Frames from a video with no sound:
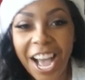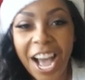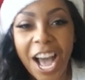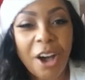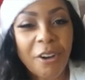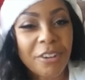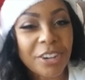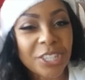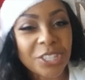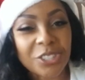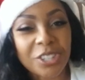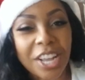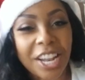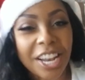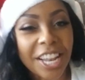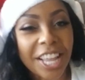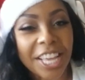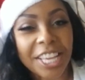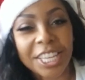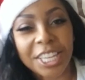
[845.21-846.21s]
always try
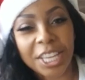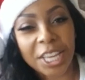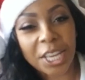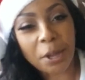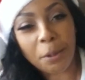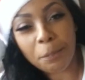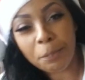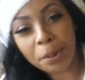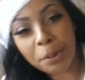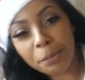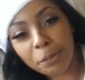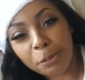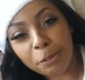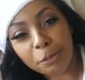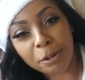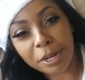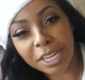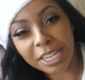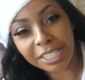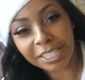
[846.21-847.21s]
to like give
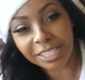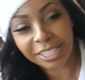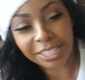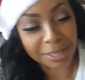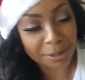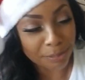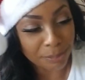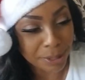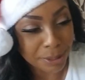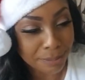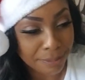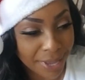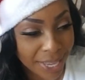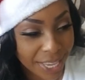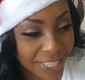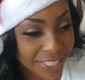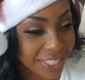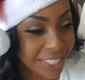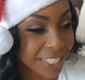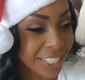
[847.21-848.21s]
people reasons to be
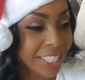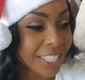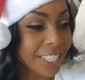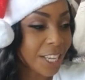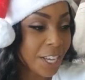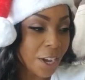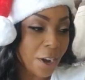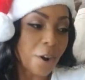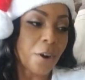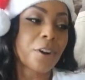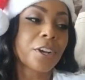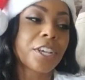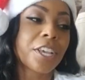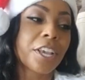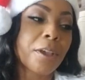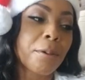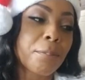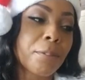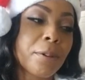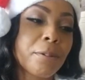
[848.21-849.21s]
messy or
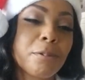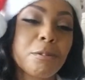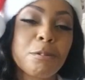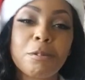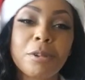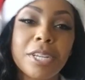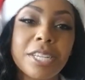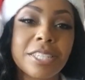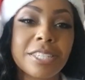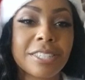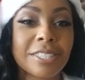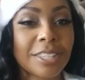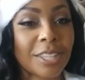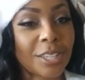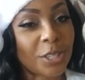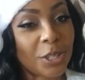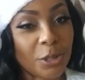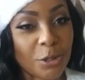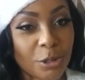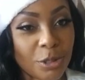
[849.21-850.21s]
give people reasons
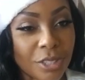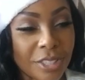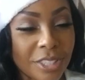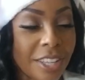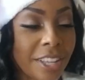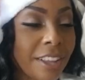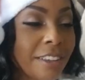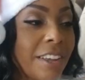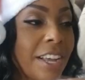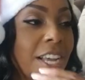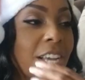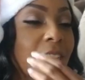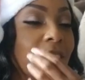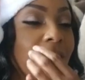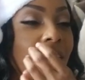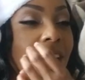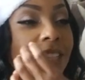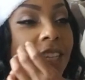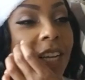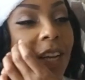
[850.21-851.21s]
to do stuff.
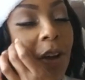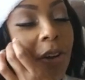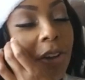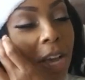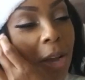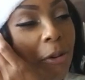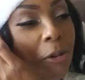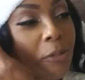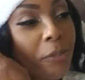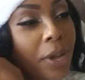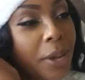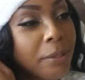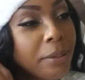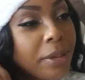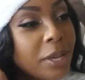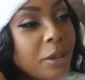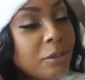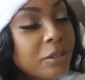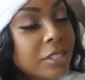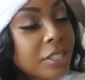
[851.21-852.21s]
So I was like, okay, well,
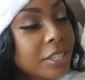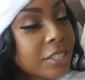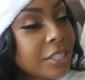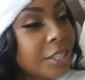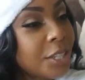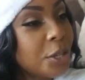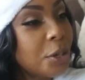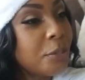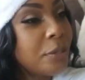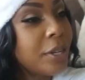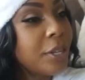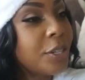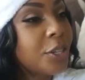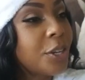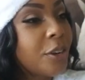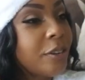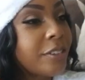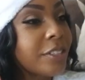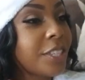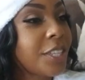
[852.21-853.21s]
maybe he was just a little bit
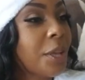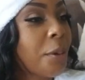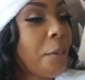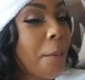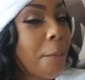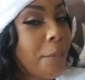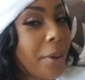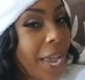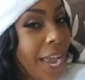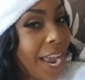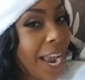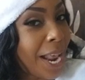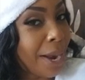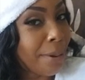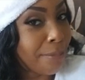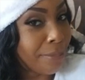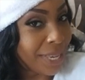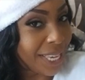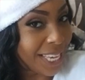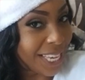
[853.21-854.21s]
nervous because I'm a
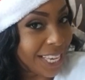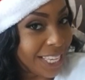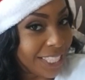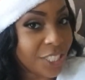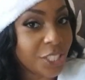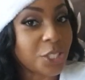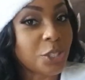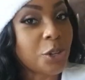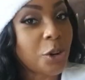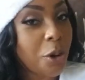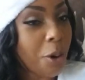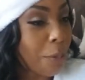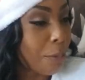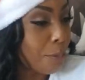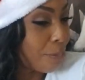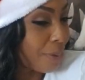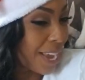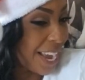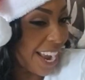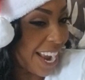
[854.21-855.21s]
bad bitch,
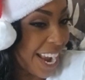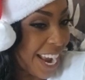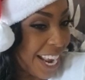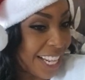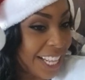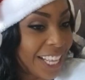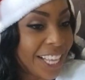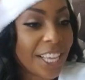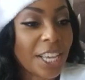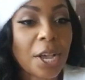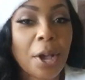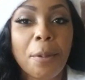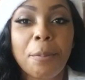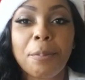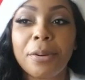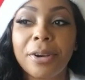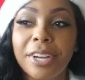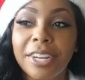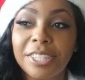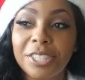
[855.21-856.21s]
I'm baddie.
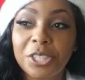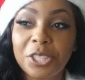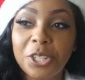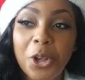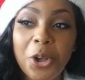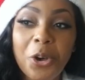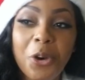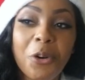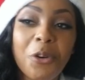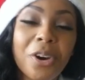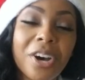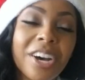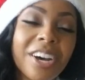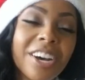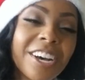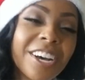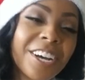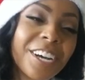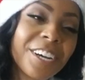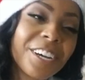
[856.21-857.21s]
But so
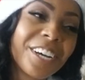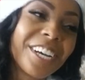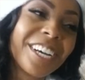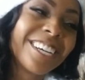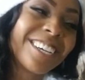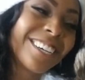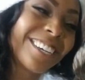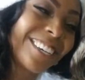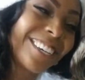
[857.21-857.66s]
I'm